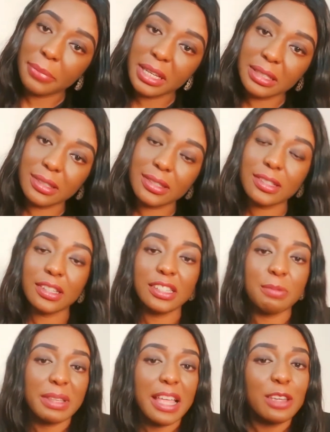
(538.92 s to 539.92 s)
please,
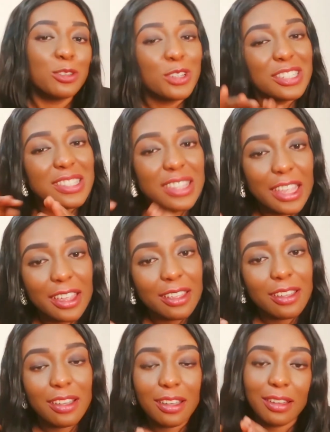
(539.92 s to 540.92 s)
it's better you just stay